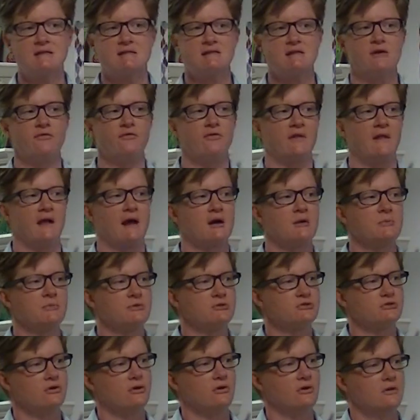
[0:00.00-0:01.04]
Civil Air
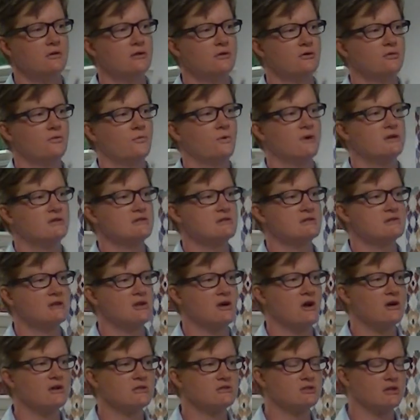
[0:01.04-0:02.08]
Patrol, which is an
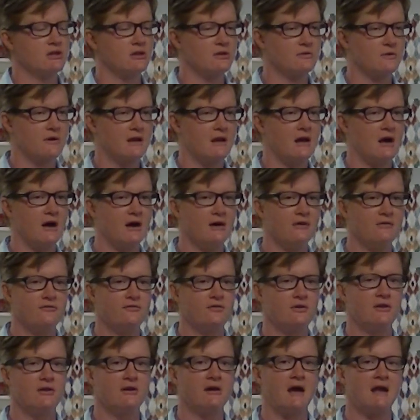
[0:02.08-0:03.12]
auxiliary of
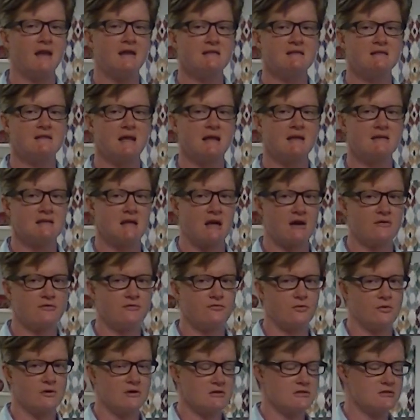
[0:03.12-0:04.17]
the United States Air
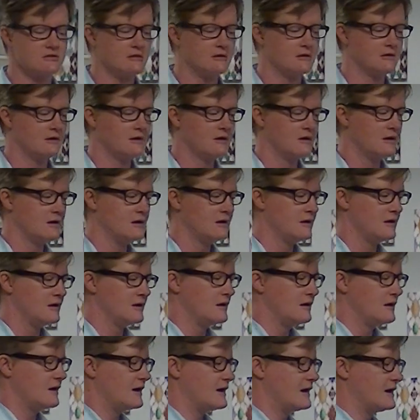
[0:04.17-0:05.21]
Force.
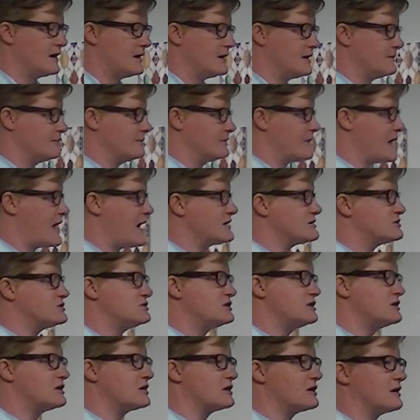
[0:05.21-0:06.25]
Uh, last
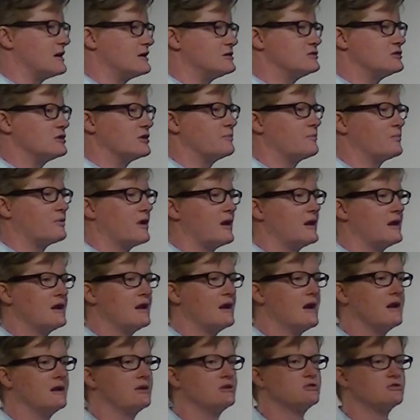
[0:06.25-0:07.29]
year, I took Braden
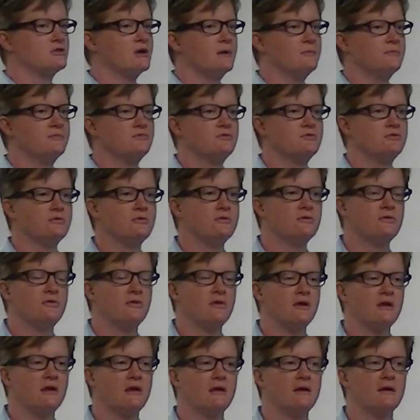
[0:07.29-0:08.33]
on a trip to
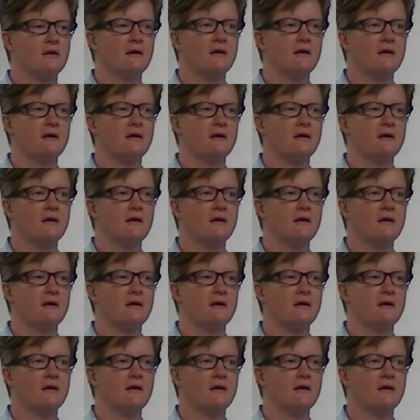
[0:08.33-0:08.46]
the,